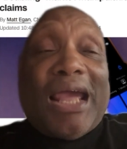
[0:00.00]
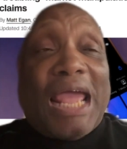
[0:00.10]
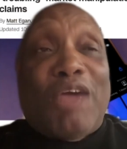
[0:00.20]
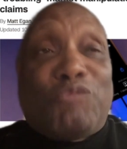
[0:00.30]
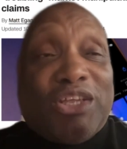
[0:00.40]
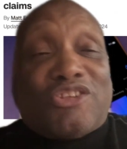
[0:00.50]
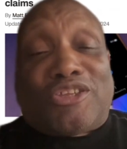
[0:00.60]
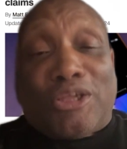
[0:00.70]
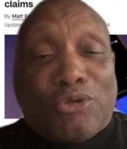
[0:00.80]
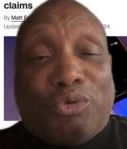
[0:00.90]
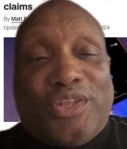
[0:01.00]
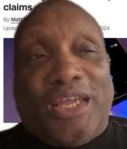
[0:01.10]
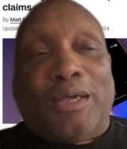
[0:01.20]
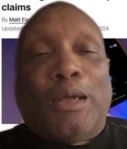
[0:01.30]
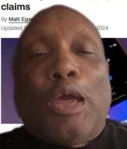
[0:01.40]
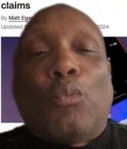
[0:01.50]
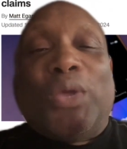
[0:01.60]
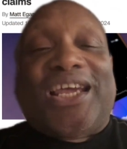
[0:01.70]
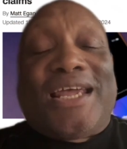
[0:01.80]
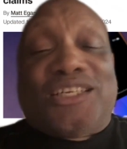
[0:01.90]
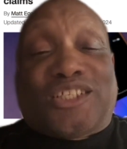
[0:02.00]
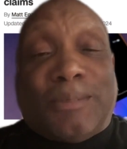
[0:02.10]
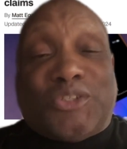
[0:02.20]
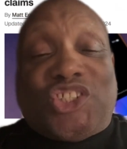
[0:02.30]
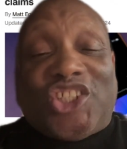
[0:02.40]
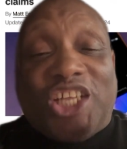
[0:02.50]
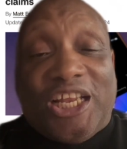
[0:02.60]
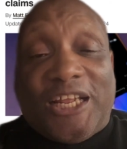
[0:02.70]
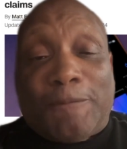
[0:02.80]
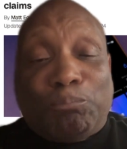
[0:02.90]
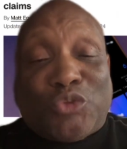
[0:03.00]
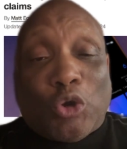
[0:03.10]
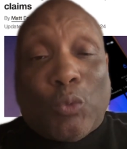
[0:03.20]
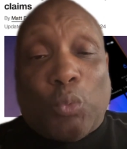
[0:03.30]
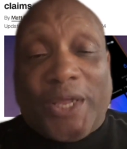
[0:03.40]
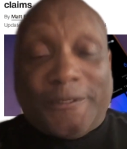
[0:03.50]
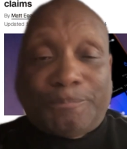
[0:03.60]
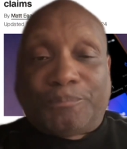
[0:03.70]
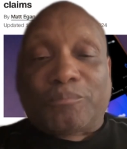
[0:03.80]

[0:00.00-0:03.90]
every single year, we catch them cheating to win?